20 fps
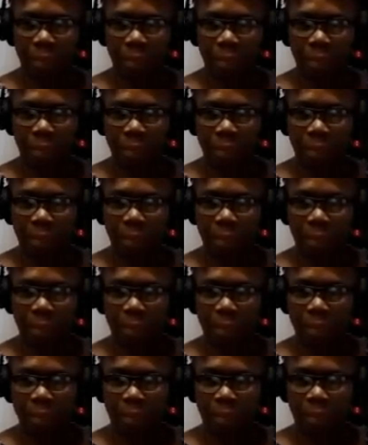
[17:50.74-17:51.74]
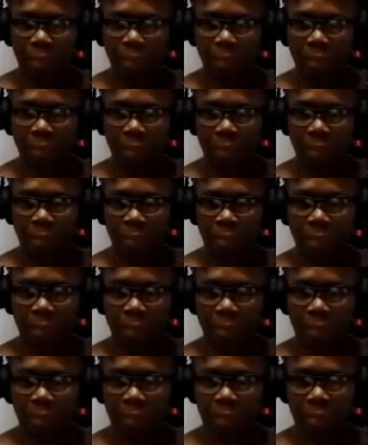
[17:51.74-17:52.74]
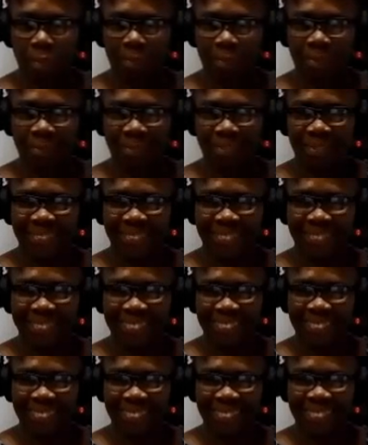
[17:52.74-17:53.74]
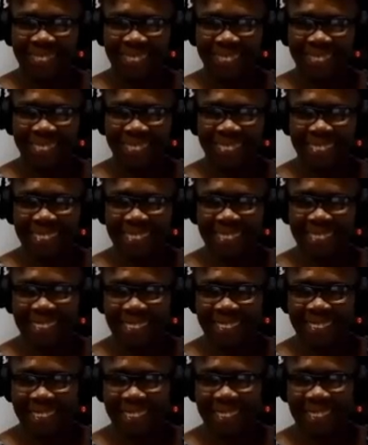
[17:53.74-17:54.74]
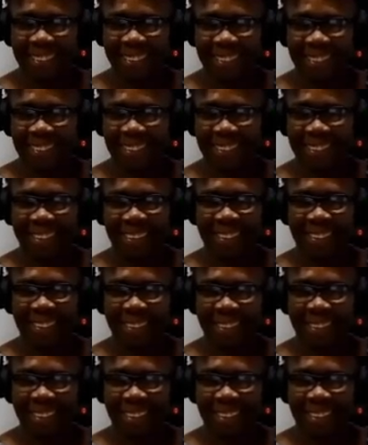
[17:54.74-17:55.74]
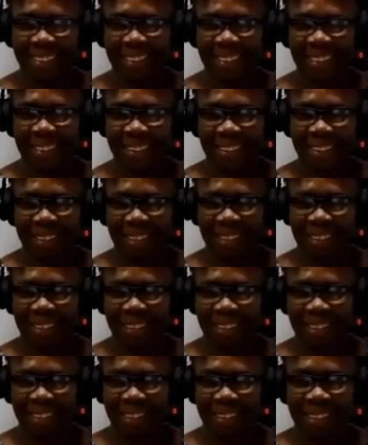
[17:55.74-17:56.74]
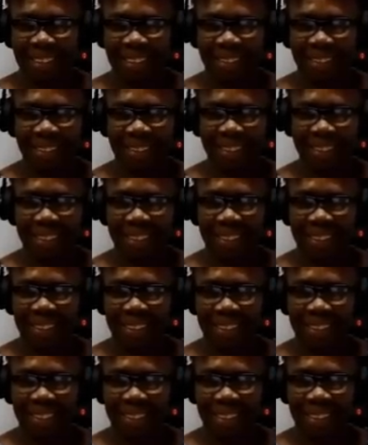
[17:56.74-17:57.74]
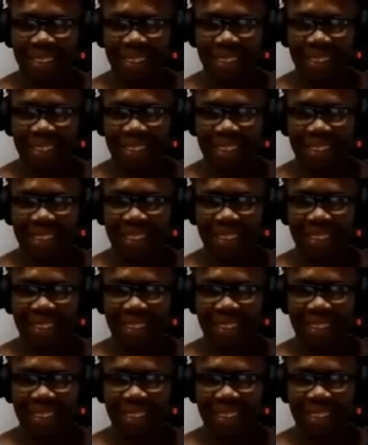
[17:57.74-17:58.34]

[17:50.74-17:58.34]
(silent)